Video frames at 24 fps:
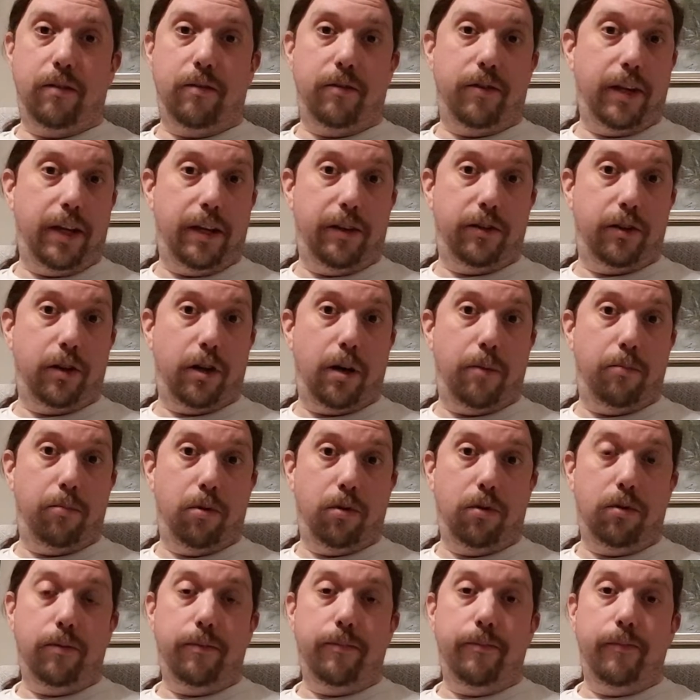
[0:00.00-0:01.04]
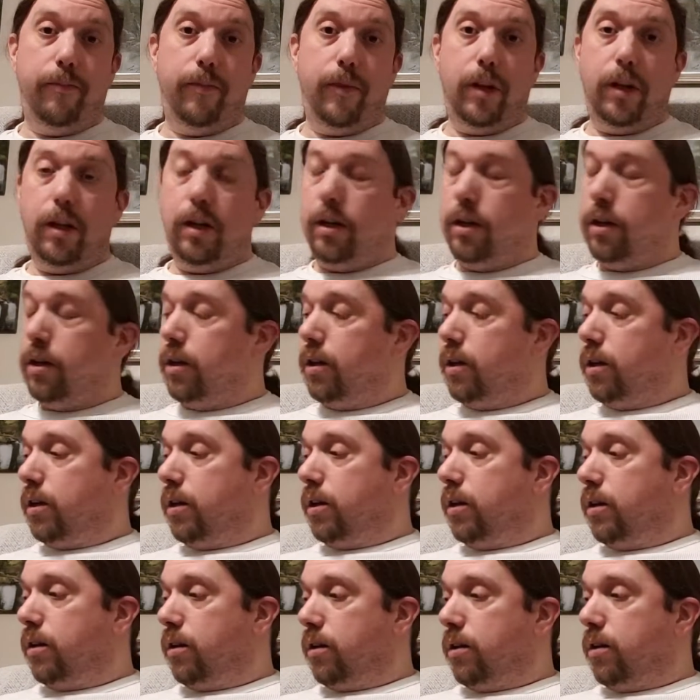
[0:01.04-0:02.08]
things that I brought,
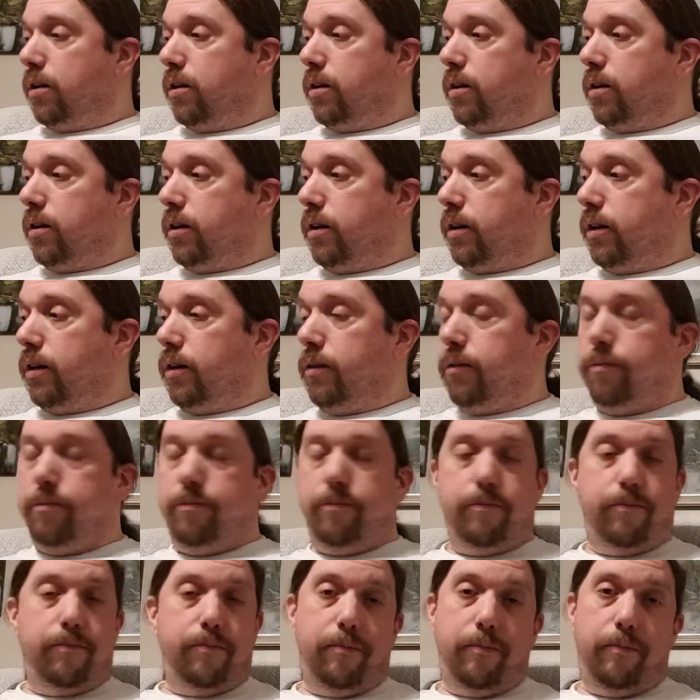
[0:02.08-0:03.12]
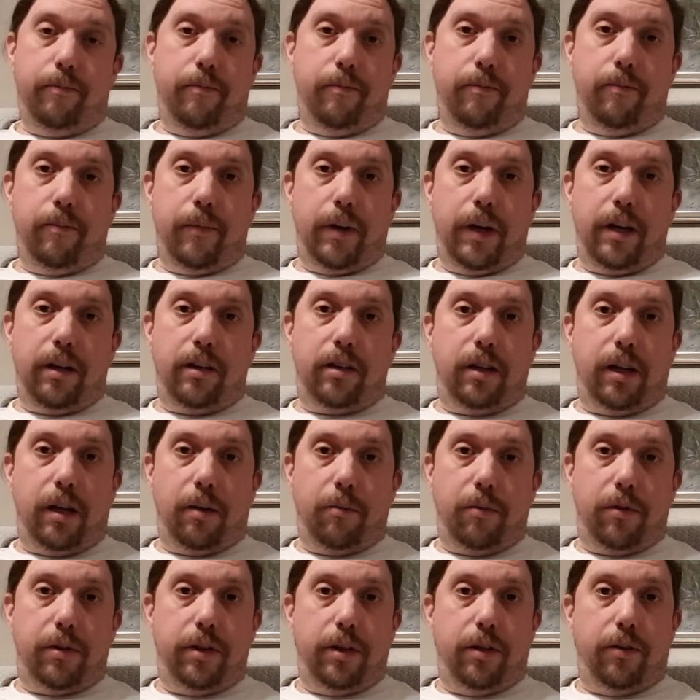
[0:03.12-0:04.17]
I managed to get
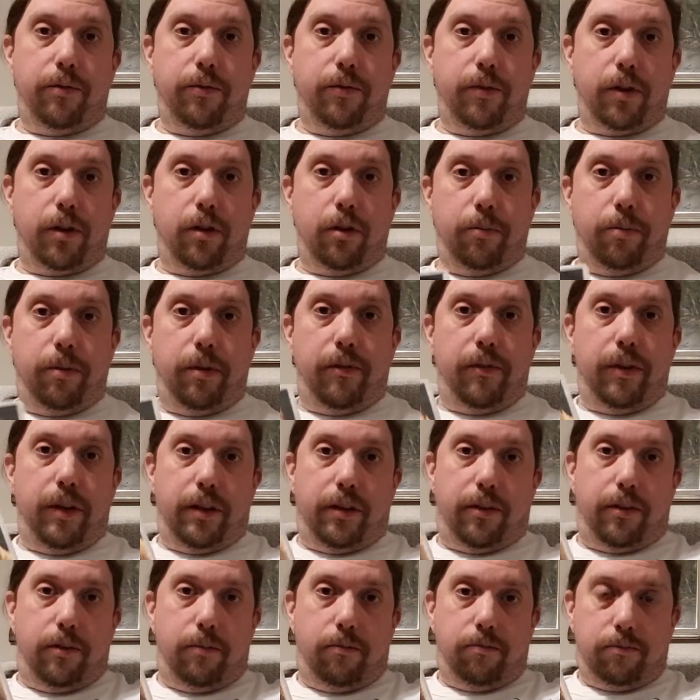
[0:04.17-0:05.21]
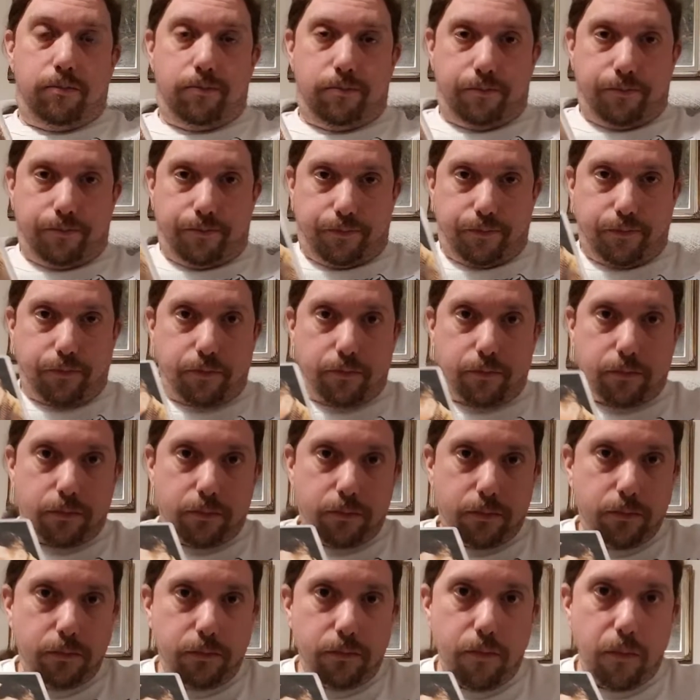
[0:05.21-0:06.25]
myself a copy of this.
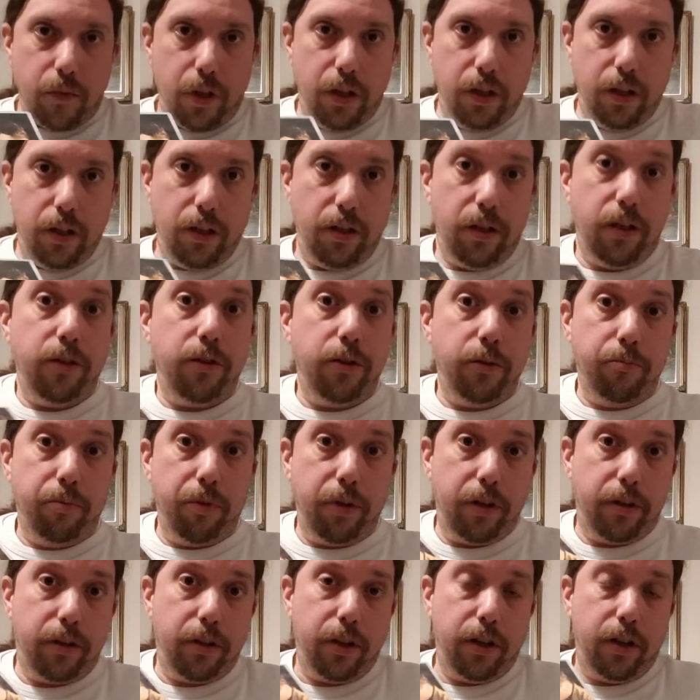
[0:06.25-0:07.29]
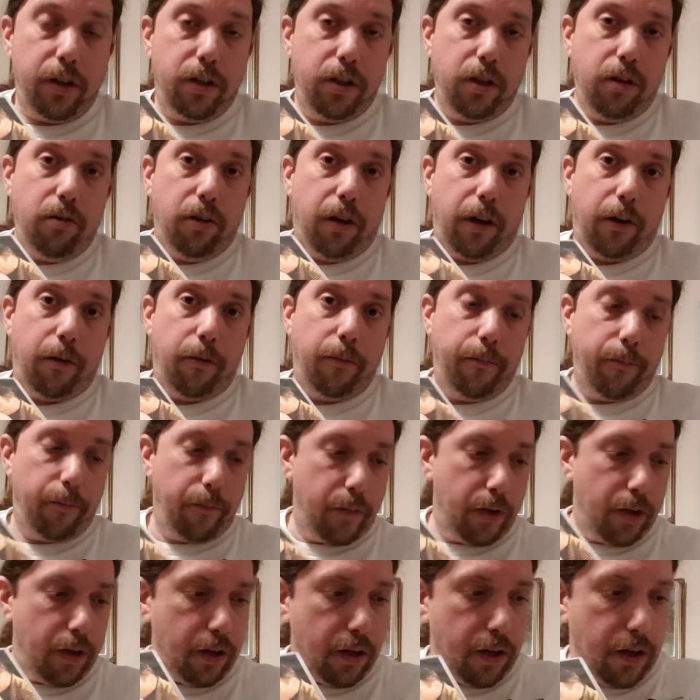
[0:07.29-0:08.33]
This is The Prince and the Showgirl,
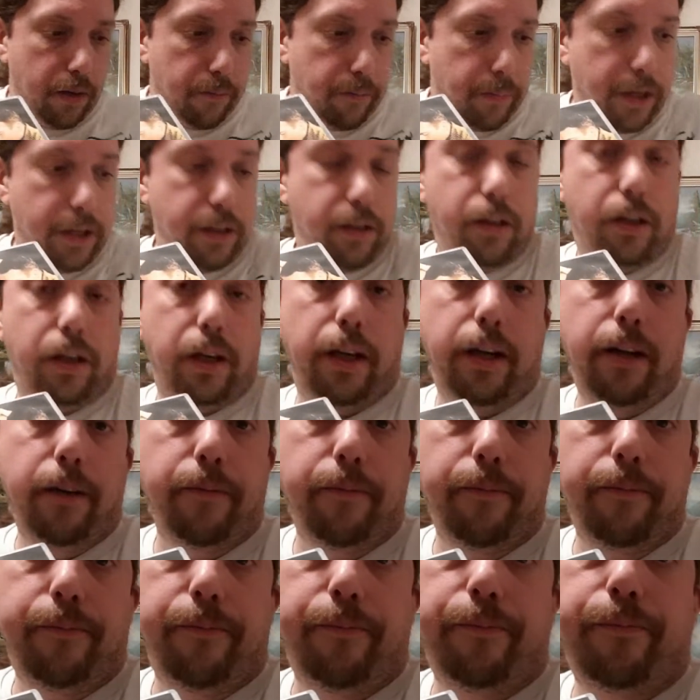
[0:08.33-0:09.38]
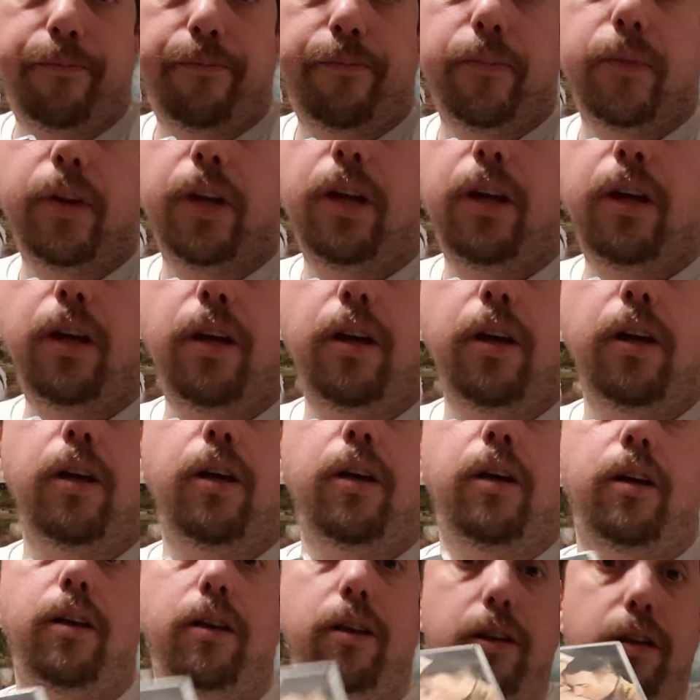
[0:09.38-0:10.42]
and basically
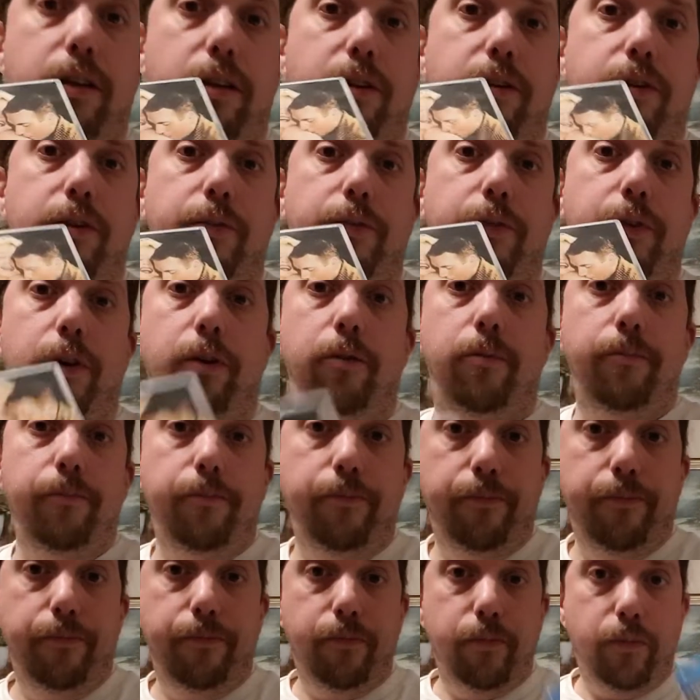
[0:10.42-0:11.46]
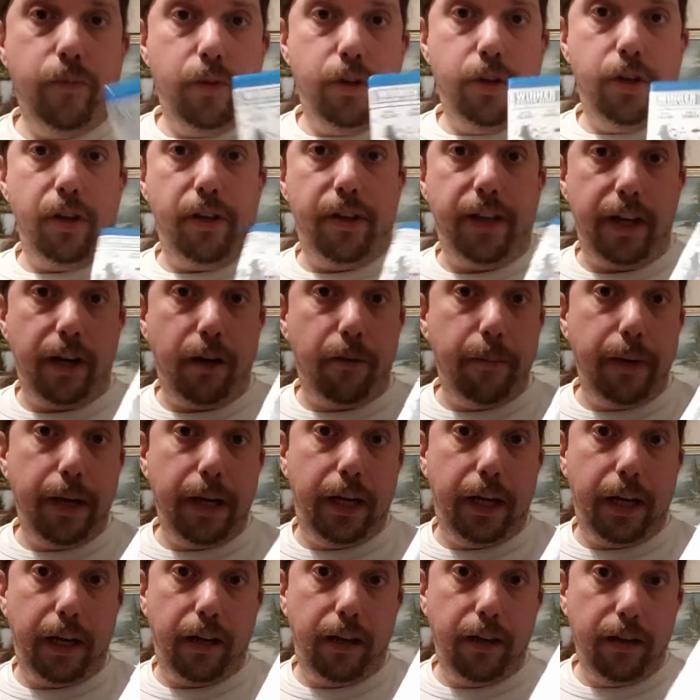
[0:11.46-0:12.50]
this is the film that they are
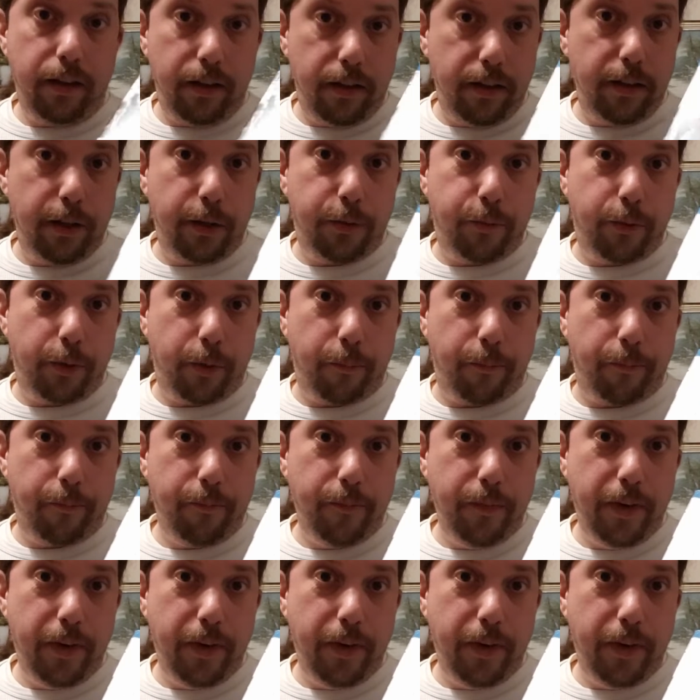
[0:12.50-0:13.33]
making in this film.